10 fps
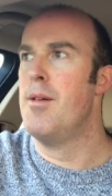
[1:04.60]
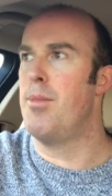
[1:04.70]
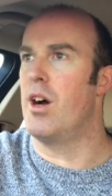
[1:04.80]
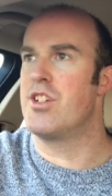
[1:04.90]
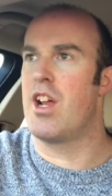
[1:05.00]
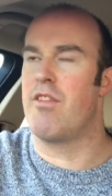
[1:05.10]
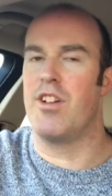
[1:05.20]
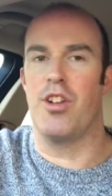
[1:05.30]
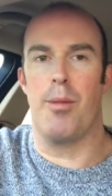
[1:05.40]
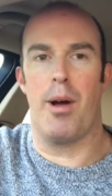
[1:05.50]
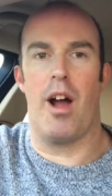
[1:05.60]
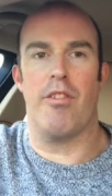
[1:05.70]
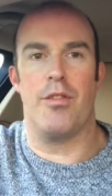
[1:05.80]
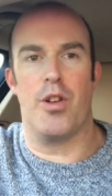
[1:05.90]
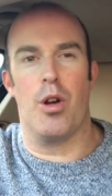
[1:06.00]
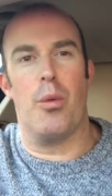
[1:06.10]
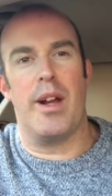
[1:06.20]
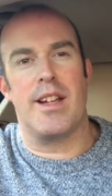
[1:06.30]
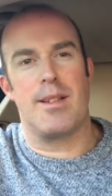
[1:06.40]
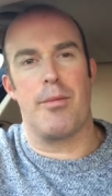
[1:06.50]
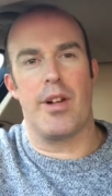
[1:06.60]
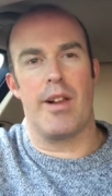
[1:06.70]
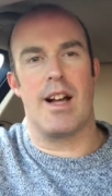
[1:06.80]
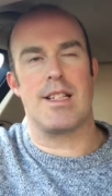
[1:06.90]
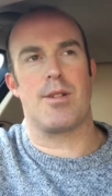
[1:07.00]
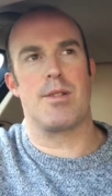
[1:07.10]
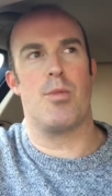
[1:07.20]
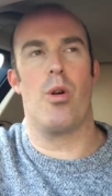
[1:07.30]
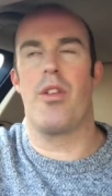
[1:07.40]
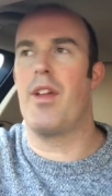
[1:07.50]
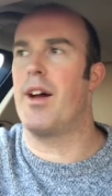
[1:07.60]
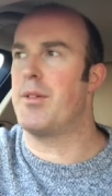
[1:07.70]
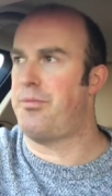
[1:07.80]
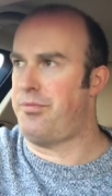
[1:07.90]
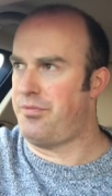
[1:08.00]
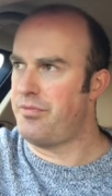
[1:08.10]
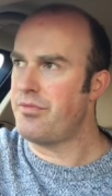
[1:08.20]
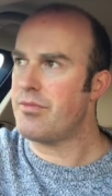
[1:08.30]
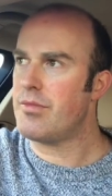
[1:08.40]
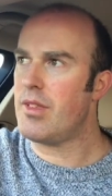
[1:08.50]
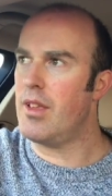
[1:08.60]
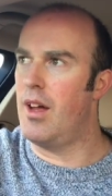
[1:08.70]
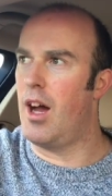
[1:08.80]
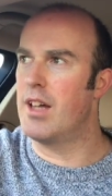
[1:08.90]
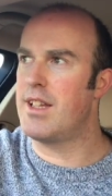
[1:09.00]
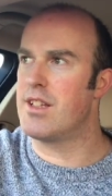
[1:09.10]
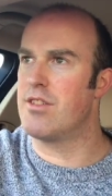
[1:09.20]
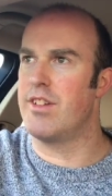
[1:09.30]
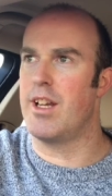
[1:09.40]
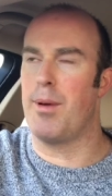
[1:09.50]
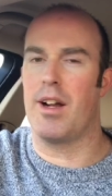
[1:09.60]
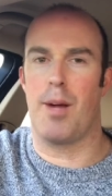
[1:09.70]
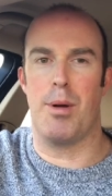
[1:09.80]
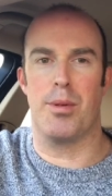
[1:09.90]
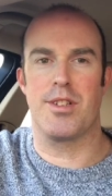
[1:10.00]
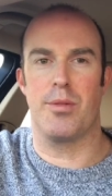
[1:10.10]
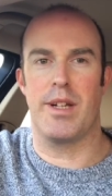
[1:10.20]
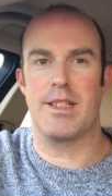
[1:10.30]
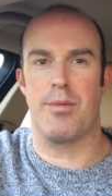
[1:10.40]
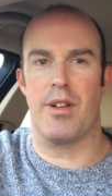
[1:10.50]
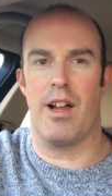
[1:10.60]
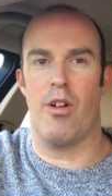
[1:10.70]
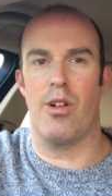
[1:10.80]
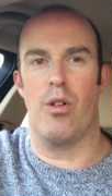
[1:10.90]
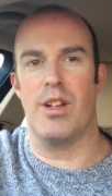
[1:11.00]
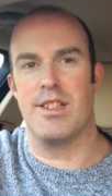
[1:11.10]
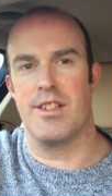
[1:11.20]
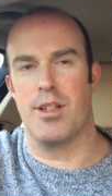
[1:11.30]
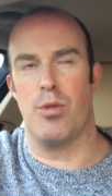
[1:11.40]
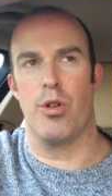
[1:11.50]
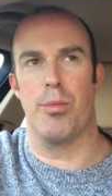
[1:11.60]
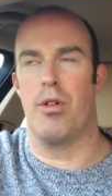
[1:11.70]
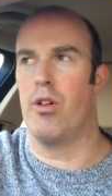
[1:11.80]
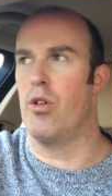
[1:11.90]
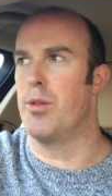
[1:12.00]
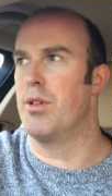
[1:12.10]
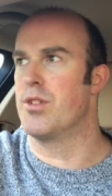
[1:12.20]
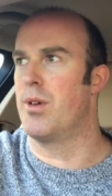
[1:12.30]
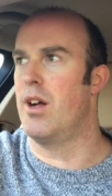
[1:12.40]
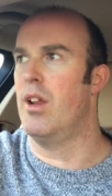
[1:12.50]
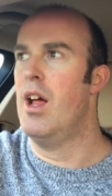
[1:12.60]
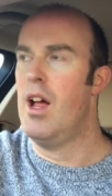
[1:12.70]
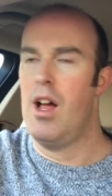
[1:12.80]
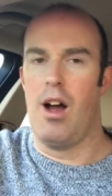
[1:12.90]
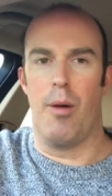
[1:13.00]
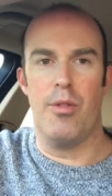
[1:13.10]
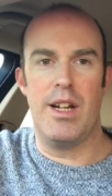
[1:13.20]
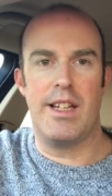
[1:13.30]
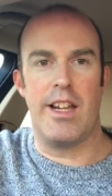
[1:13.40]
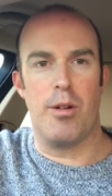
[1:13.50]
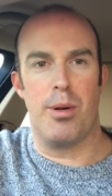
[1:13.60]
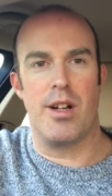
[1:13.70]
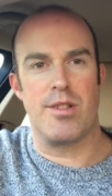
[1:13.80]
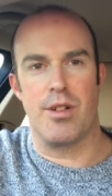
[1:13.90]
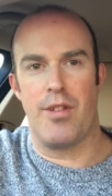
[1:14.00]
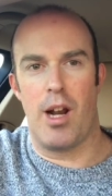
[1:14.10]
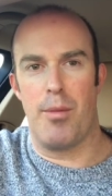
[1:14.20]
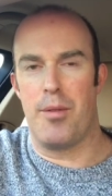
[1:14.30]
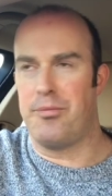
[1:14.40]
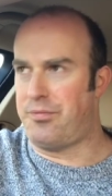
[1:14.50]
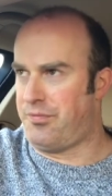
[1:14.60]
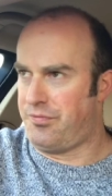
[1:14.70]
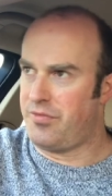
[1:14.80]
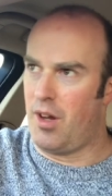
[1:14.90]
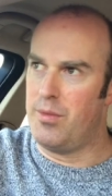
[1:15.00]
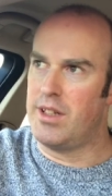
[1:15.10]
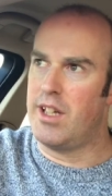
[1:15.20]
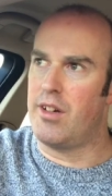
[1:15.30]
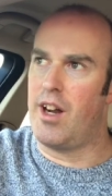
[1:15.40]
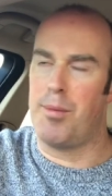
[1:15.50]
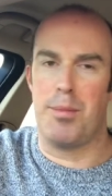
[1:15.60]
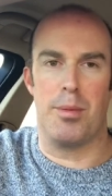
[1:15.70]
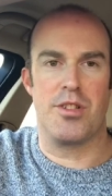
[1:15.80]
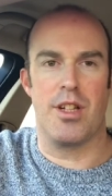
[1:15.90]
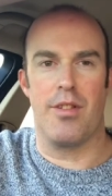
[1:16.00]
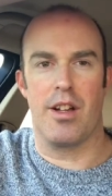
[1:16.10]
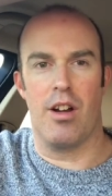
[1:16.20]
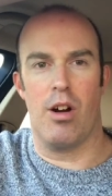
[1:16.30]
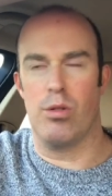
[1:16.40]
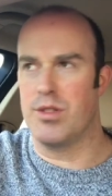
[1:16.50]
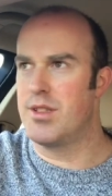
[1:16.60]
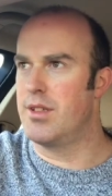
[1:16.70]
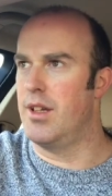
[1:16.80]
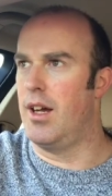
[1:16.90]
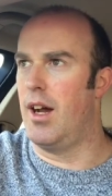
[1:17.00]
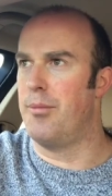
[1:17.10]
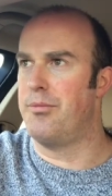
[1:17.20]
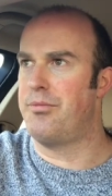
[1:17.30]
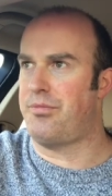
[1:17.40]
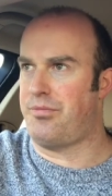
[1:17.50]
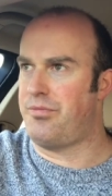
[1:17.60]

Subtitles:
but I generally do about a review a week, something like that, sometimes more than that. I tend to read about a couple of books a week, something like that, or listen to them on Audible as well. I'm really keen on personal development. I'm really keen on helping people achieve their goals. I'm